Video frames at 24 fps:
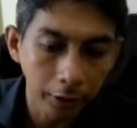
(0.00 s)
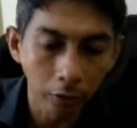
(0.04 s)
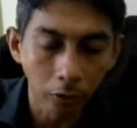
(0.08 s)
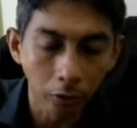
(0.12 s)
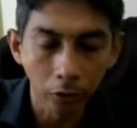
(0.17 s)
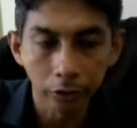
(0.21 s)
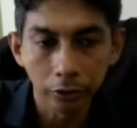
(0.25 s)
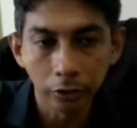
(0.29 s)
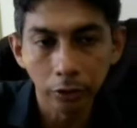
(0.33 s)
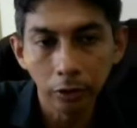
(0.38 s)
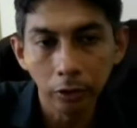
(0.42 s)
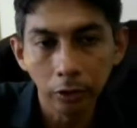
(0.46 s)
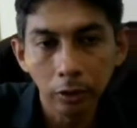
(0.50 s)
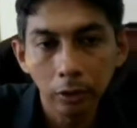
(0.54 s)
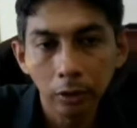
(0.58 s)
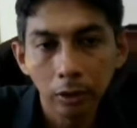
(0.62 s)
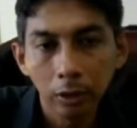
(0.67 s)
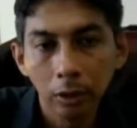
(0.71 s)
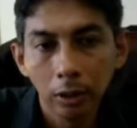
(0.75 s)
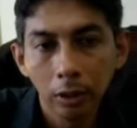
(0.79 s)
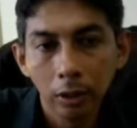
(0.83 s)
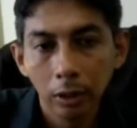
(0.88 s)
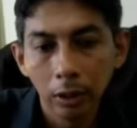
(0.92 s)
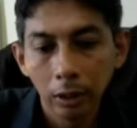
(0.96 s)
also,
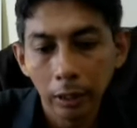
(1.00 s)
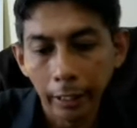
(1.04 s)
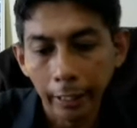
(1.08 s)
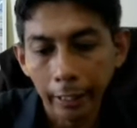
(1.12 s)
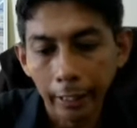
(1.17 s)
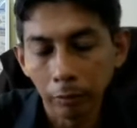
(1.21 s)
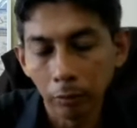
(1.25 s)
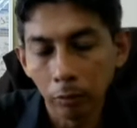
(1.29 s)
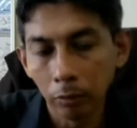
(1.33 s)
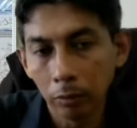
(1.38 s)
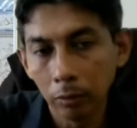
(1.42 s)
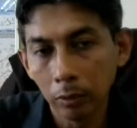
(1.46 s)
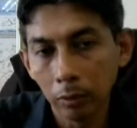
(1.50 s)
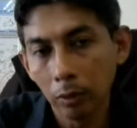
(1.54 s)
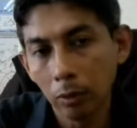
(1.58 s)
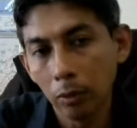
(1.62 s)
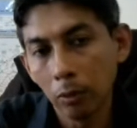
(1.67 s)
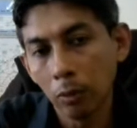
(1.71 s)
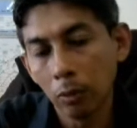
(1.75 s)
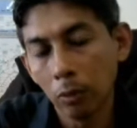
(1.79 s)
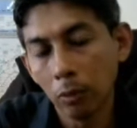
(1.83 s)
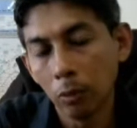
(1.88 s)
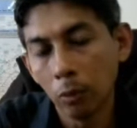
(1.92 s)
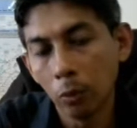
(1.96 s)
and
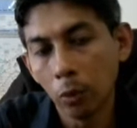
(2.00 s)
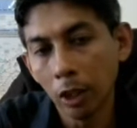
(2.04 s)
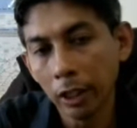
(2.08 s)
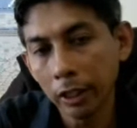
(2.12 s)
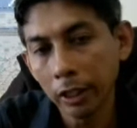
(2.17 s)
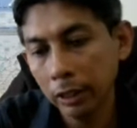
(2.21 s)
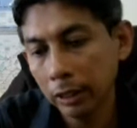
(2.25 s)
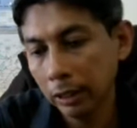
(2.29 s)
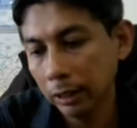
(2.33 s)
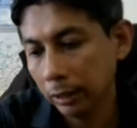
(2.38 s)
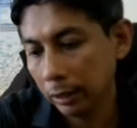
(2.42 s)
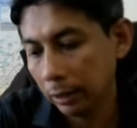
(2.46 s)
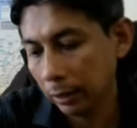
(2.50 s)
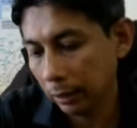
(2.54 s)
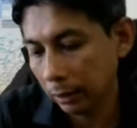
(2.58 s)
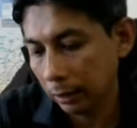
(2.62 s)
one